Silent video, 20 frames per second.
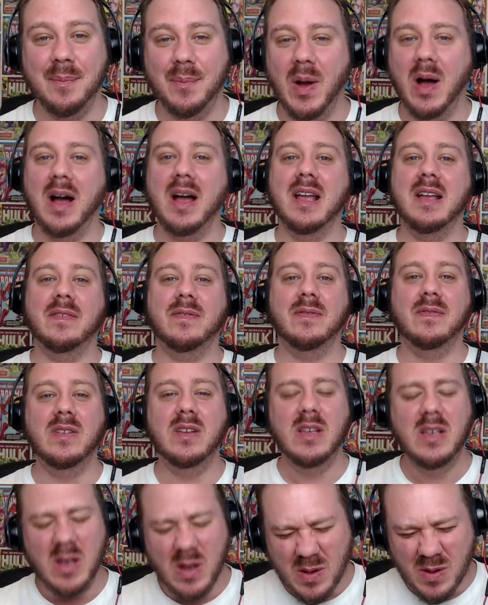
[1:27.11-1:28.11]
But if
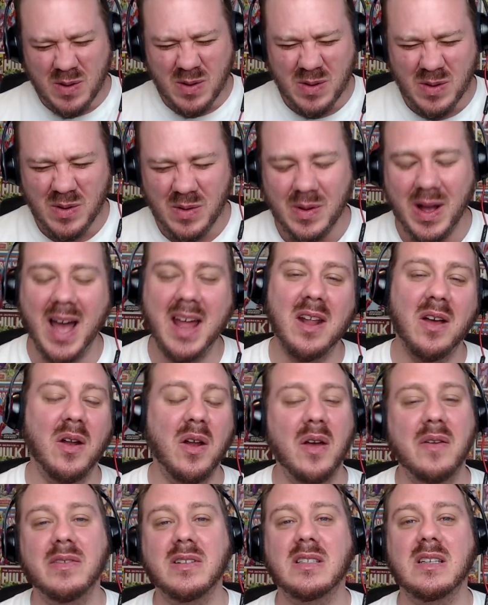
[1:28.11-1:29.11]
you head on
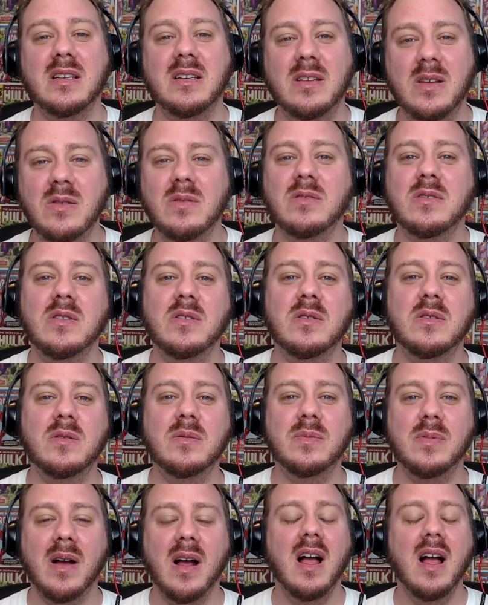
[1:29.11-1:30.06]
over to YouTube,